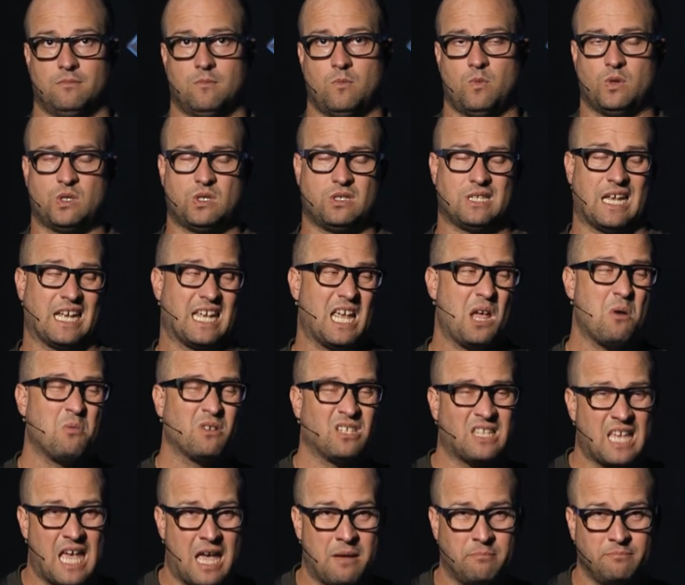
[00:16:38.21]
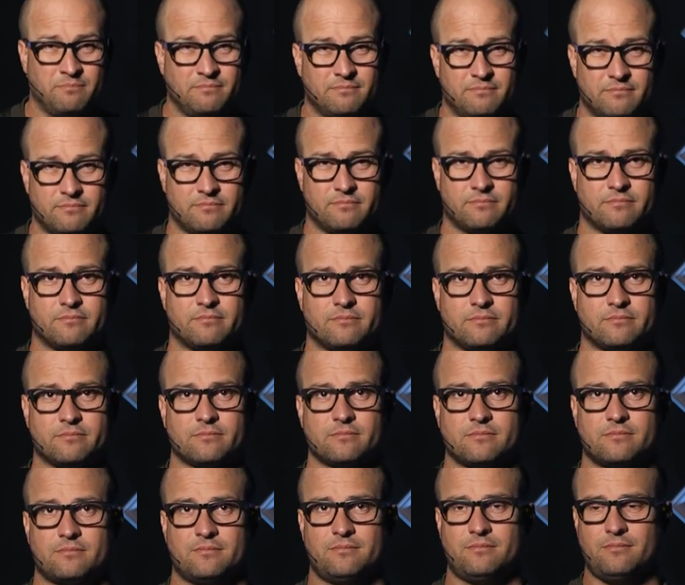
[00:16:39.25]
which is like, it was them.
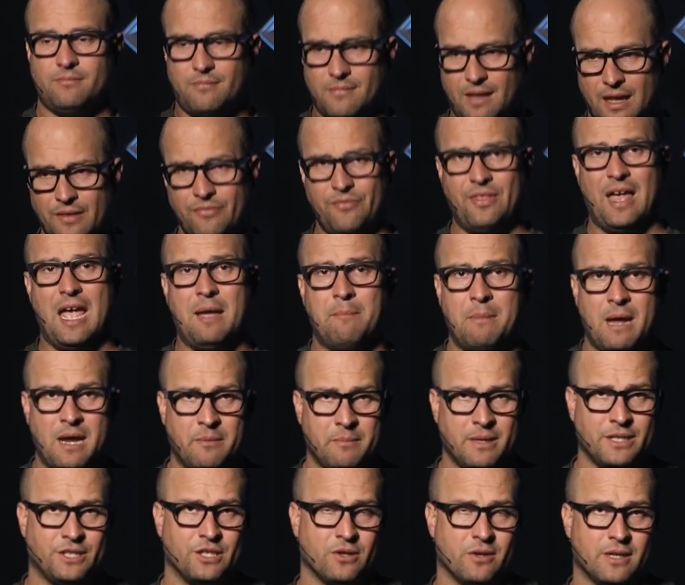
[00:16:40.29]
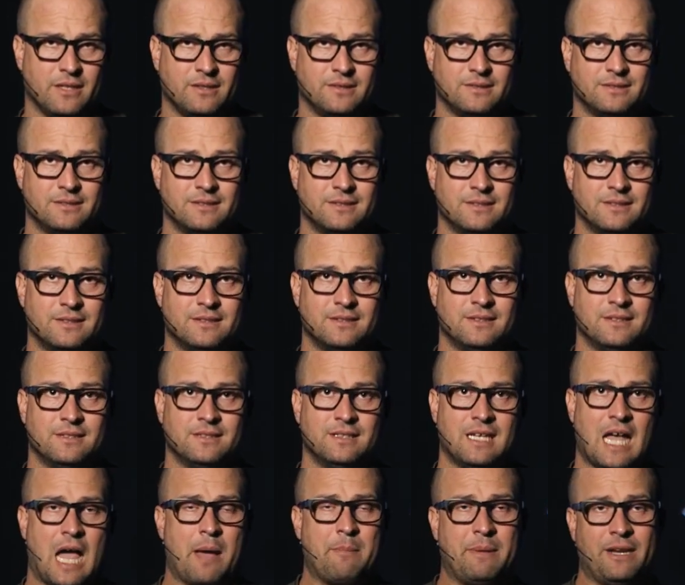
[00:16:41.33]
They made me do it.
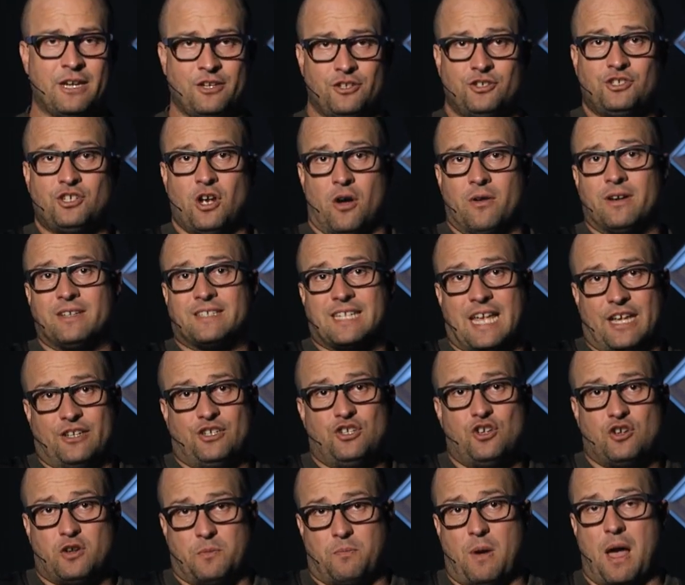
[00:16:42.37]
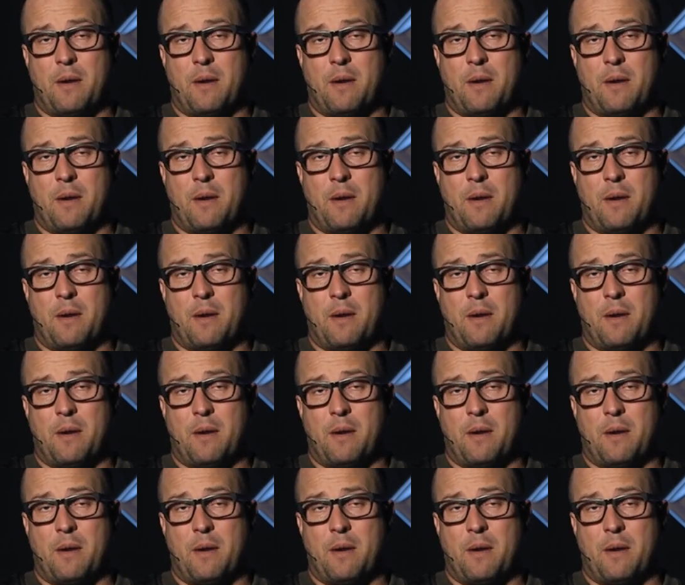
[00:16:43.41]
I mean, in Jonah's case, you could